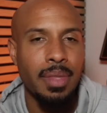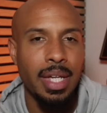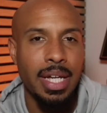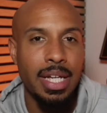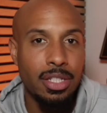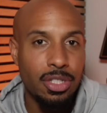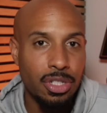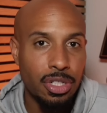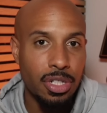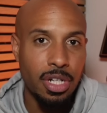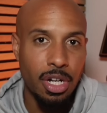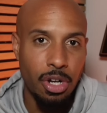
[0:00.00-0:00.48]

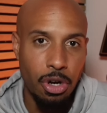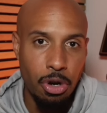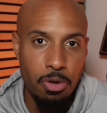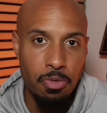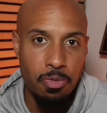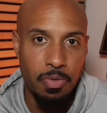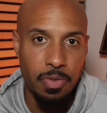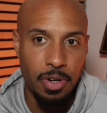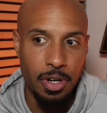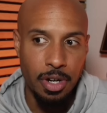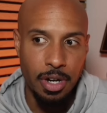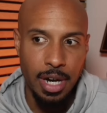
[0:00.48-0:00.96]
he took
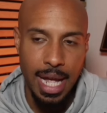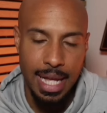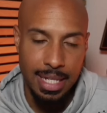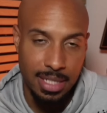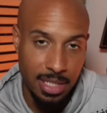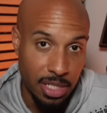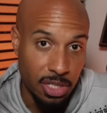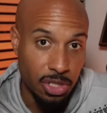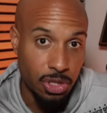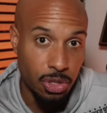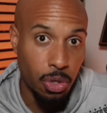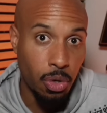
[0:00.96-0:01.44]
over
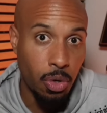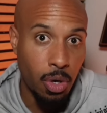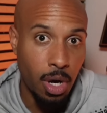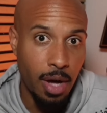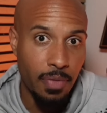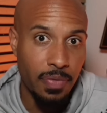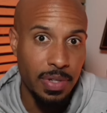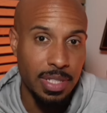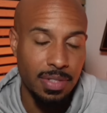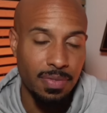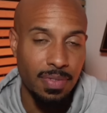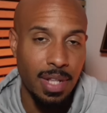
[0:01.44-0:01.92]
as the
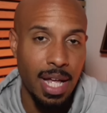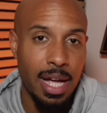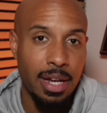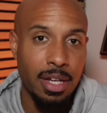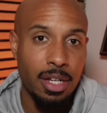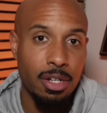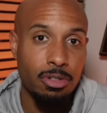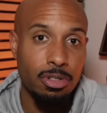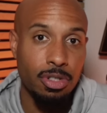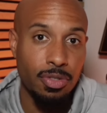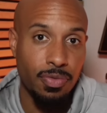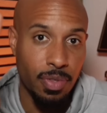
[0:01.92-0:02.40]
sole offensive
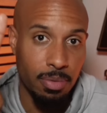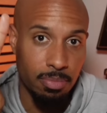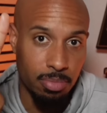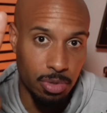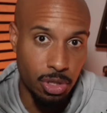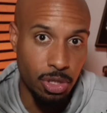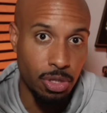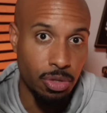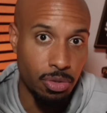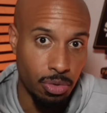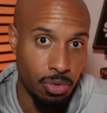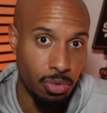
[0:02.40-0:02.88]
line coach from
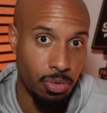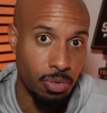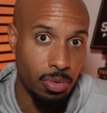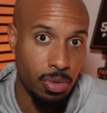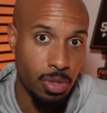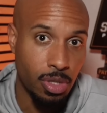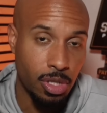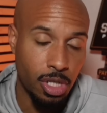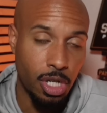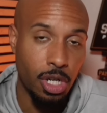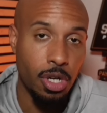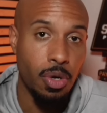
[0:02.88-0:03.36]

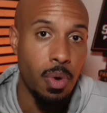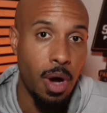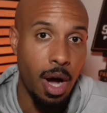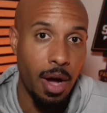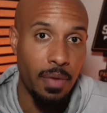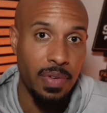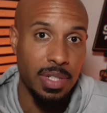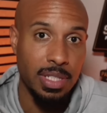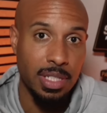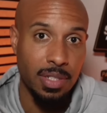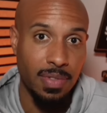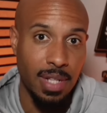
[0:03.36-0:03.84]
two
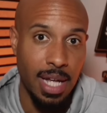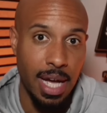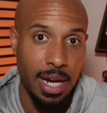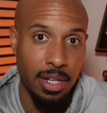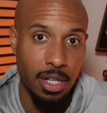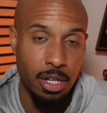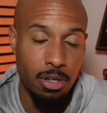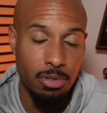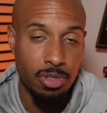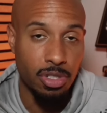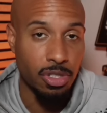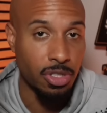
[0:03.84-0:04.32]
co-offensive
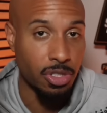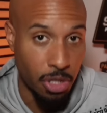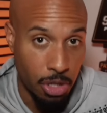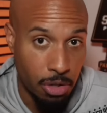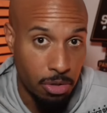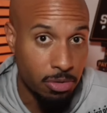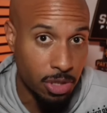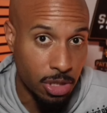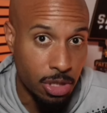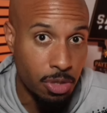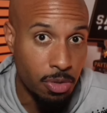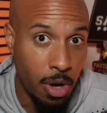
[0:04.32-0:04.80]
line coaches.
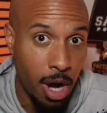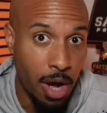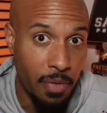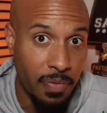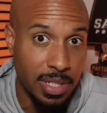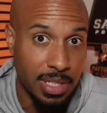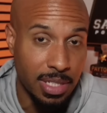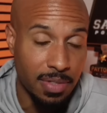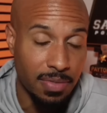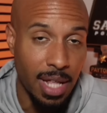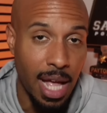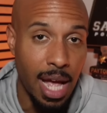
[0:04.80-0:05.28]
Those two
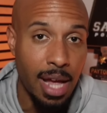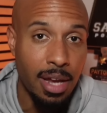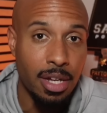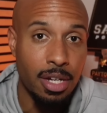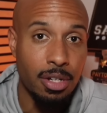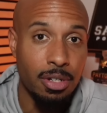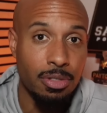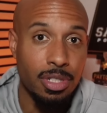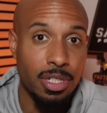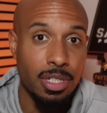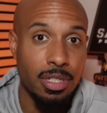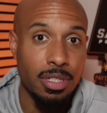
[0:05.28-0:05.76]
offensive line
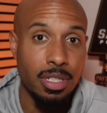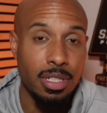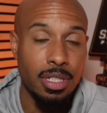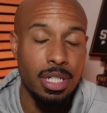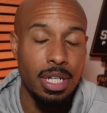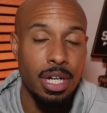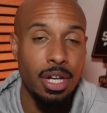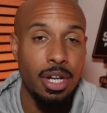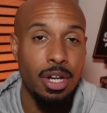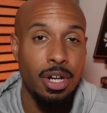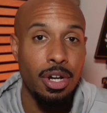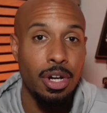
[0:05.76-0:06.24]
coaches
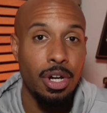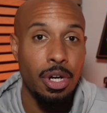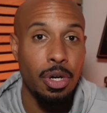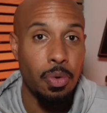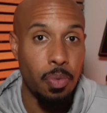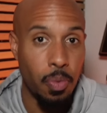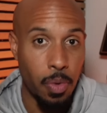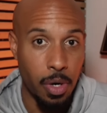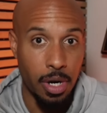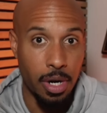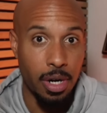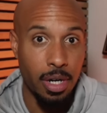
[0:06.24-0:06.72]

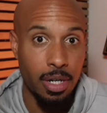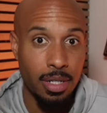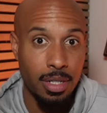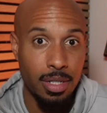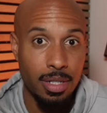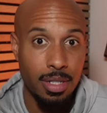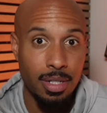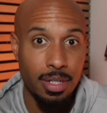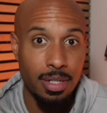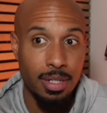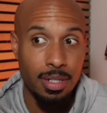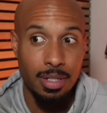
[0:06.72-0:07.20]

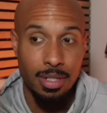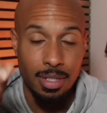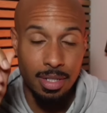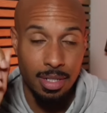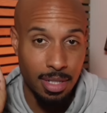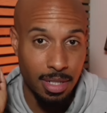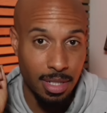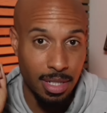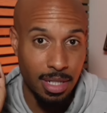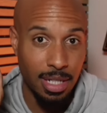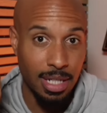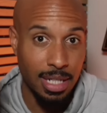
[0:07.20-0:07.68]
were
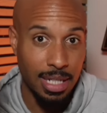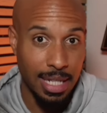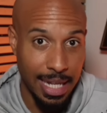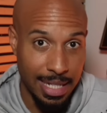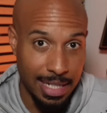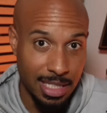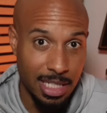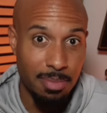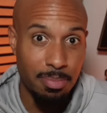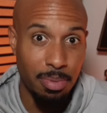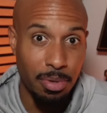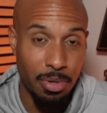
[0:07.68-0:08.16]

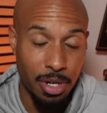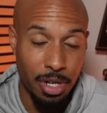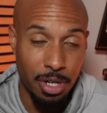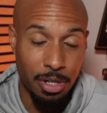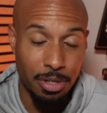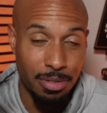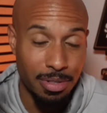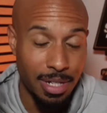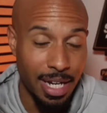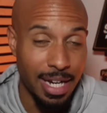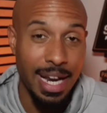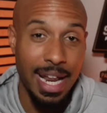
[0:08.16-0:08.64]
Clancy
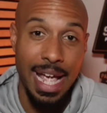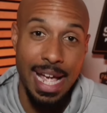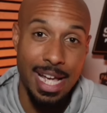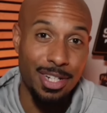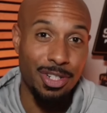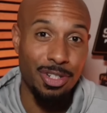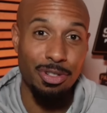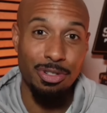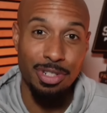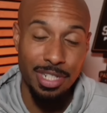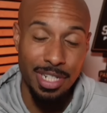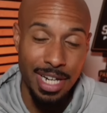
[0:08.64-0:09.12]
Barone and
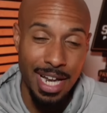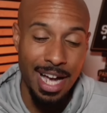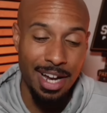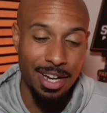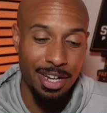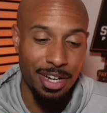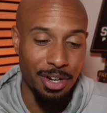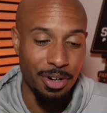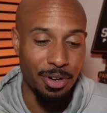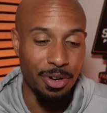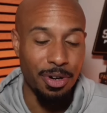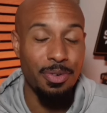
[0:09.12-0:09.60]
Andrew
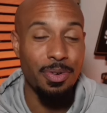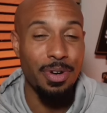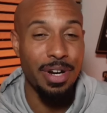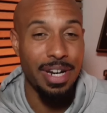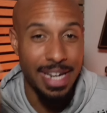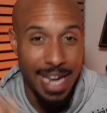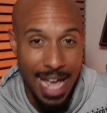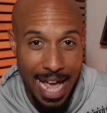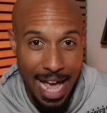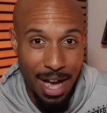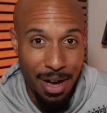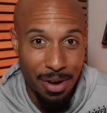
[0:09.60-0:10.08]
Janocko, who
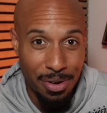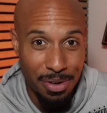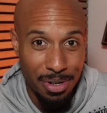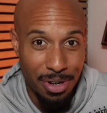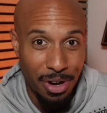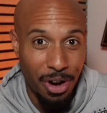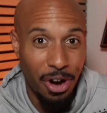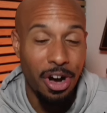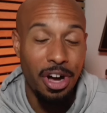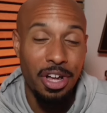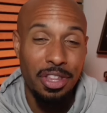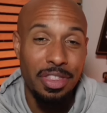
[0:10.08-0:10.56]
are
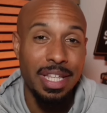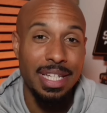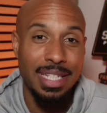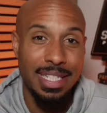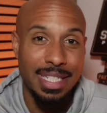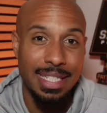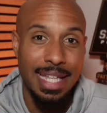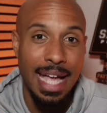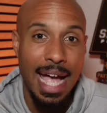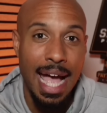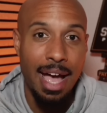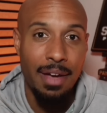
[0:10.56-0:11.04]
now on
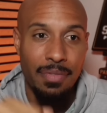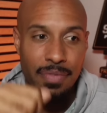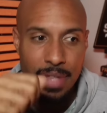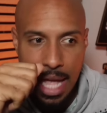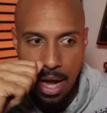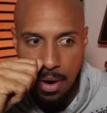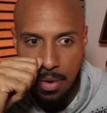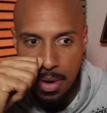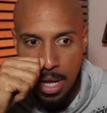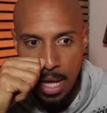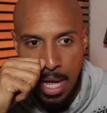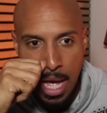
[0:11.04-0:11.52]
this staff.
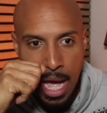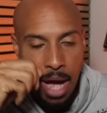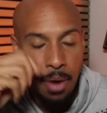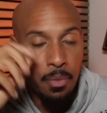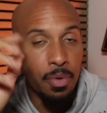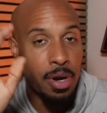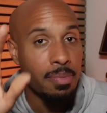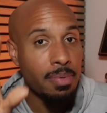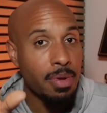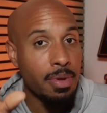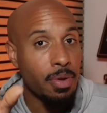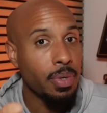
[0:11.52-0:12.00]
Now, I
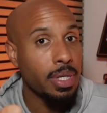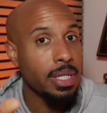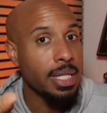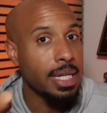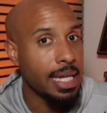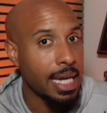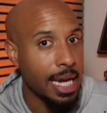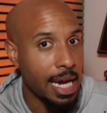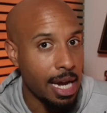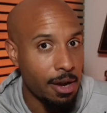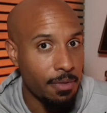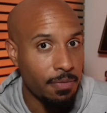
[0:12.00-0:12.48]
want to be
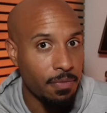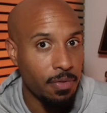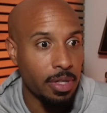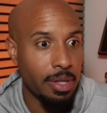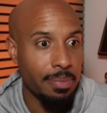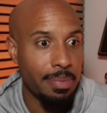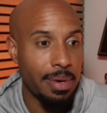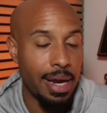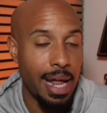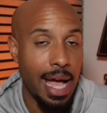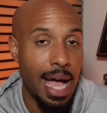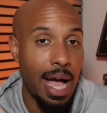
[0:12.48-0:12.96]
really
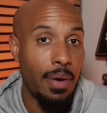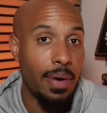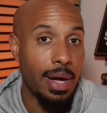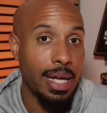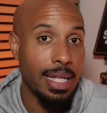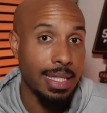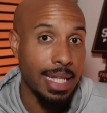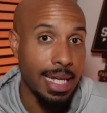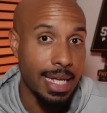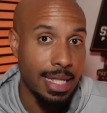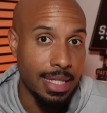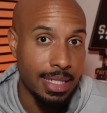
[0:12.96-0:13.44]
careful about how
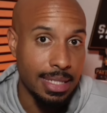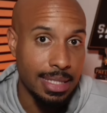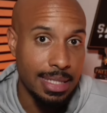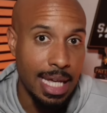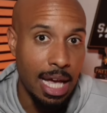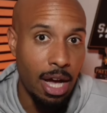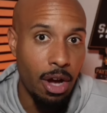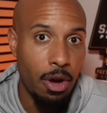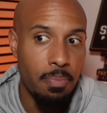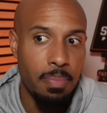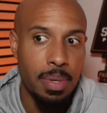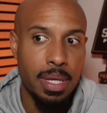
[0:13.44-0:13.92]
I lay this
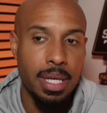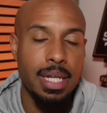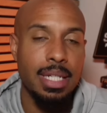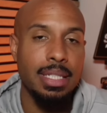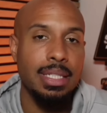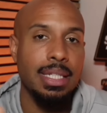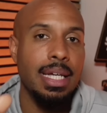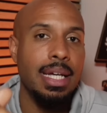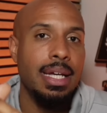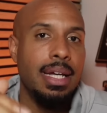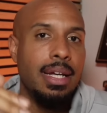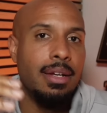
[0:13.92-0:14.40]
out
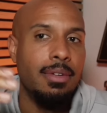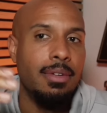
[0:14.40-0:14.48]
because